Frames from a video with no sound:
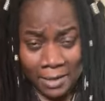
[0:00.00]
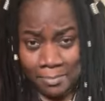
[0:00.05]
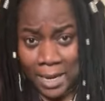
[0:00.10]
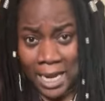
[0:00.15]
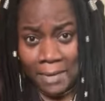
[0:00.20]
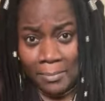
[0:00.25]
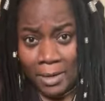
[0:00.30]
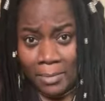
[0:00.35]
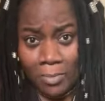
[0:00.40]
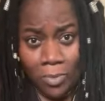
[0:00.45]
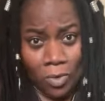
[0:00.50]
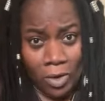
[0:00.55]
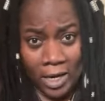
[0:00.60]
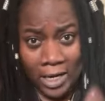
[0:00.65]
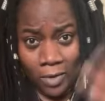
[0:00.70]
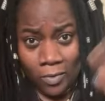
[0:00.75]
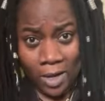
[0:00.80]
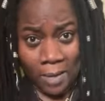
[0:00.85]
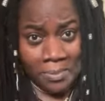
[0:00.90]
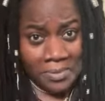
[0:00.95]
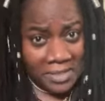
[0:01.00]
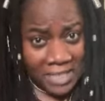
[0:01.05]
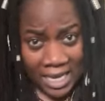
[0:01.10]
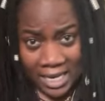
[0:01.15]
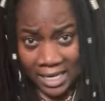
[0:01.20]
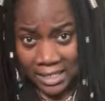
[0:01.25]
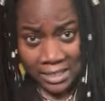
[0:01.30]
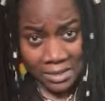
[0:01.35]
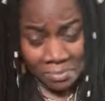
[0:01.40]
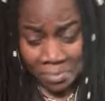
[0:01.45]
might be more on the
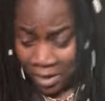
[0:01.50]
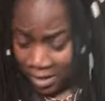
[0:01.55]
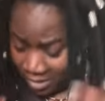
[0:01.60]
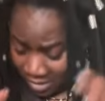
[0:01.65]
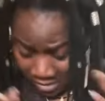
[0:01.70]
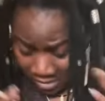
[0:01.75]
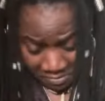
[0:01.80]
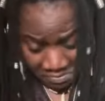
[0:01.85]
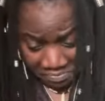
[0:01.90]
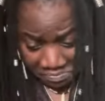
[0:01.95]
website, but